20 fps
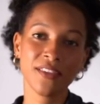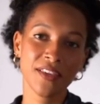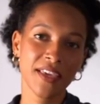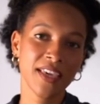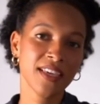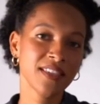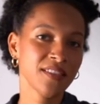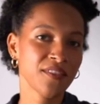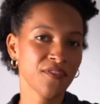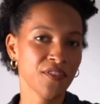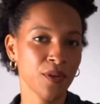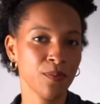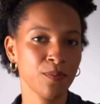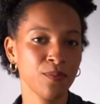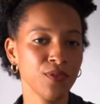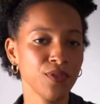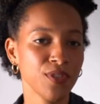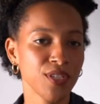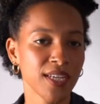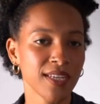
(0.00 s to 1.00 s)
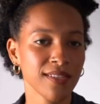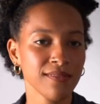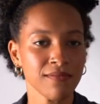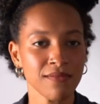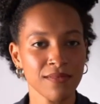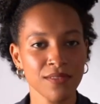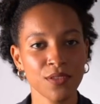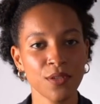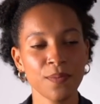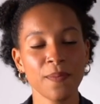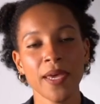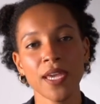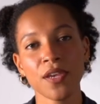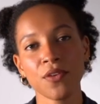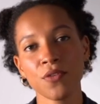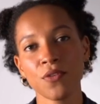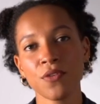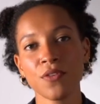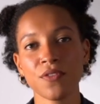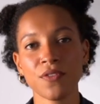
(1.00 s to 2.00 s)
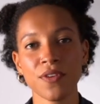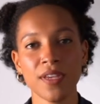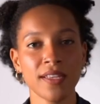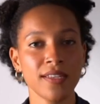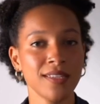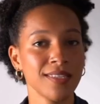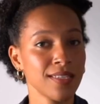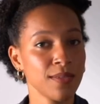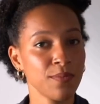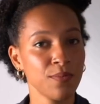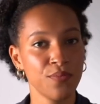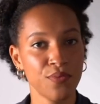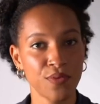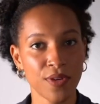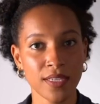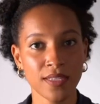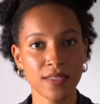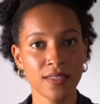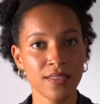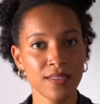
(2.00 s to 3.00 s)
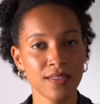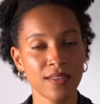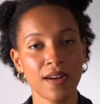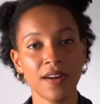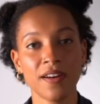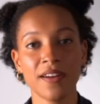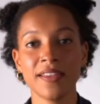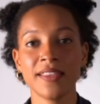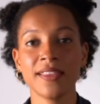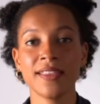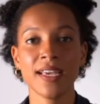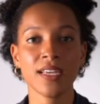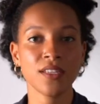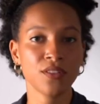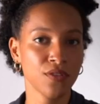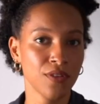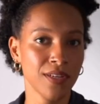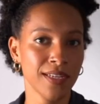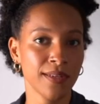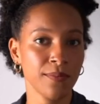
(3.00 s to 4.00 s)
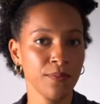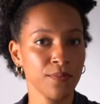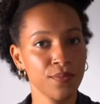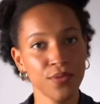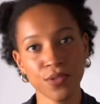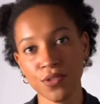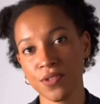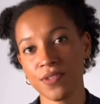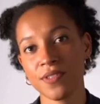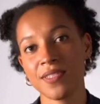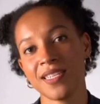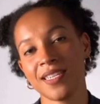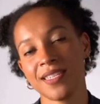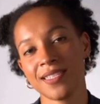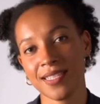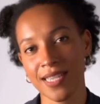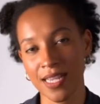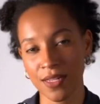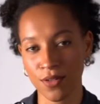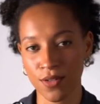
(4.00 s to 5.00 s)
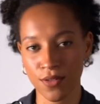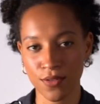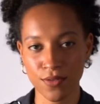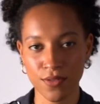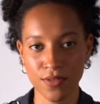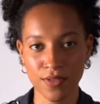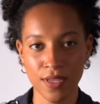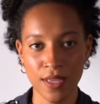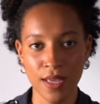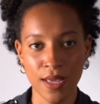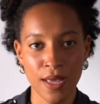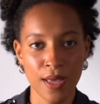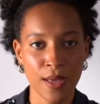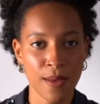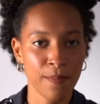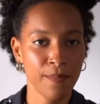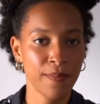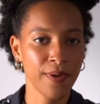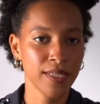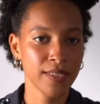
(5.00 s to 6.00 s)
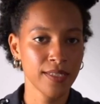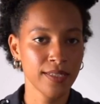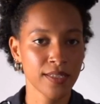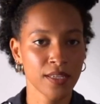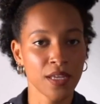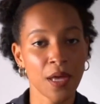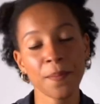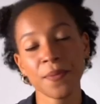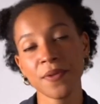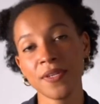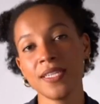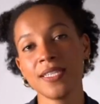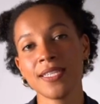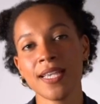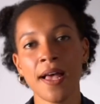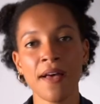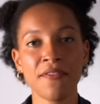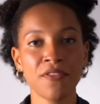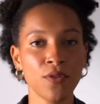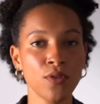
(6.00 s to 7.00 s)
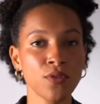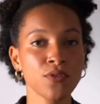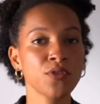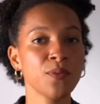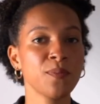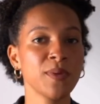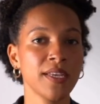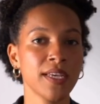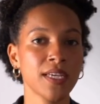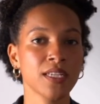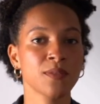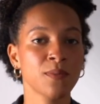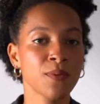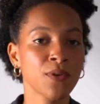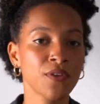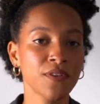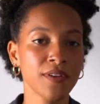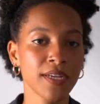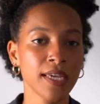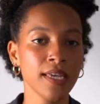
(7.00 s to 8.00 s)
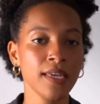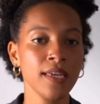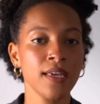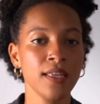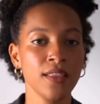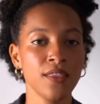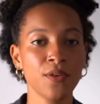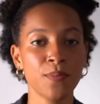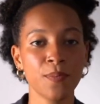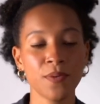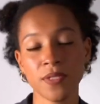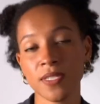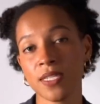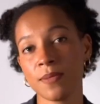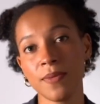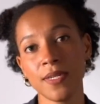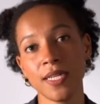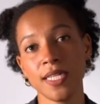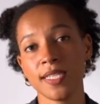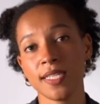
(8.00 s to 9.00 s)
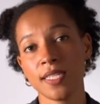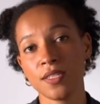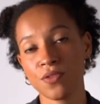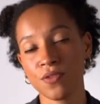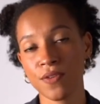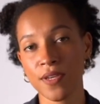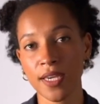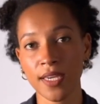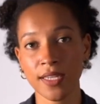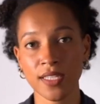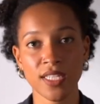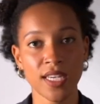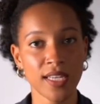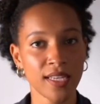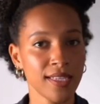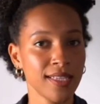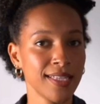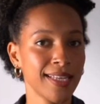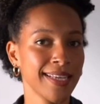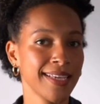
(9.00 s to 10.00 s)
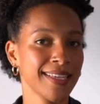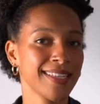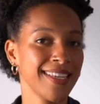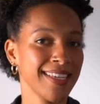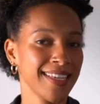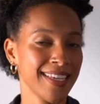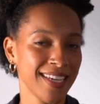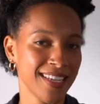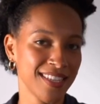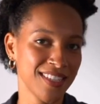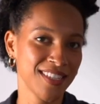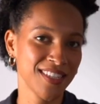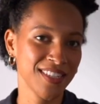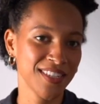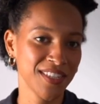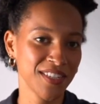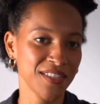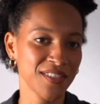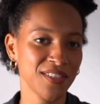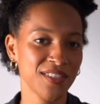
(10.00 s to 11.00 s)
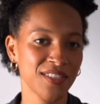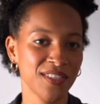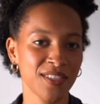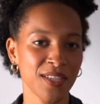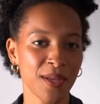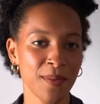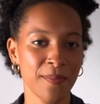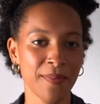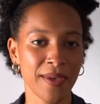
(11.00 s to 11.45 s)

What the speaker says: the case of kombucha, the microorganisms present are naturally producing cellulose. But companies have also been exploring the possibility to genetically engineer some